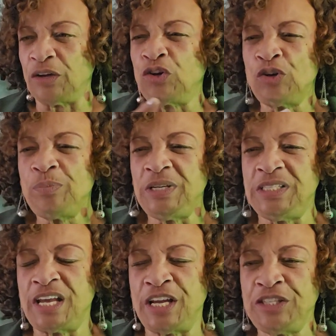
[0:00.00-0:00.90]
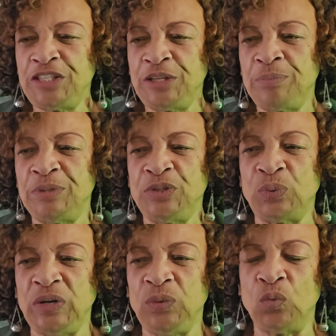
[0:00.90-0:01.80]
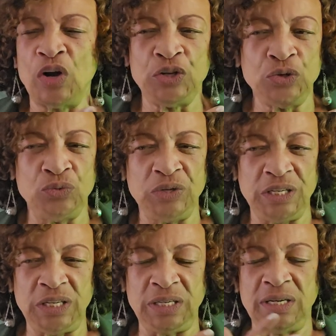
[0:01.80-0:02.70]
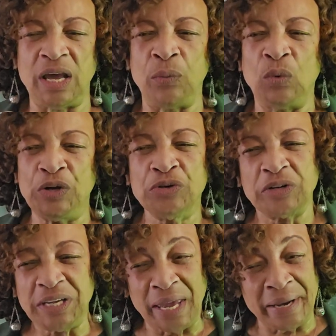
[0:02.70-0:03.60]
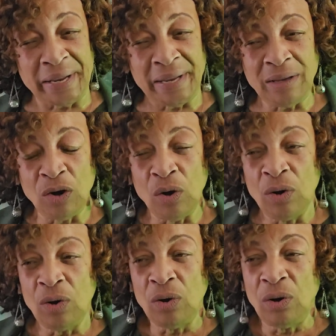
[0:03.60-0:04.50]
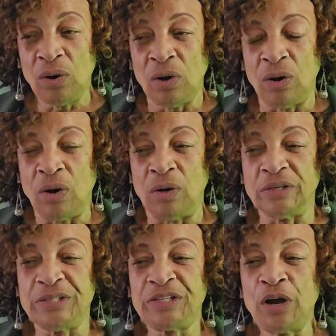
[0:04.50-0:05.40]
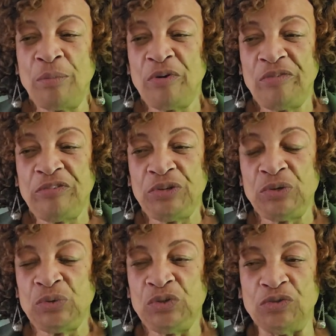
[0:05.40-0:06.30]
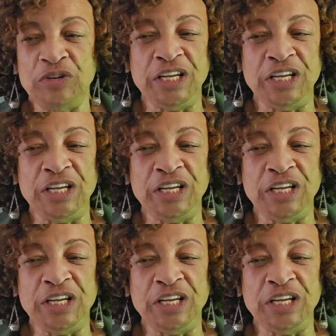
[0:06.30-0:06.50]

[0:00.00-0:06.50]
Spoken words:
there could be tension between what you need and what you're getting. Or some of you, your